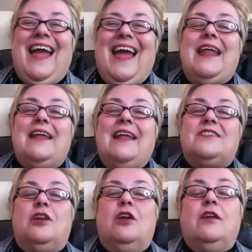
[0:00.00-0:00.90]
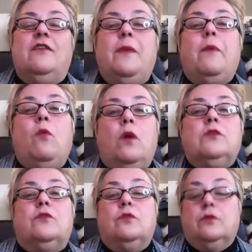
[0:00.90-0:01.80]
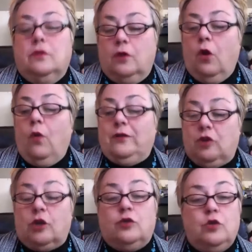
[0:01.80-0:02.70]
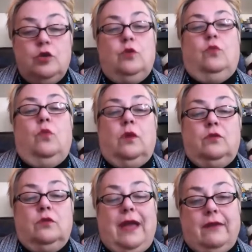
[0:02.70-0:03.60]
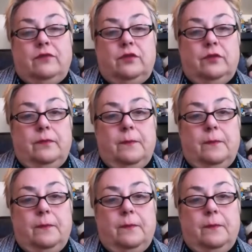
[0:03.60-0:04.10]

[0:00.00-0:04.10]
and Shalon, if people want to go and talk to you, what do they have to do?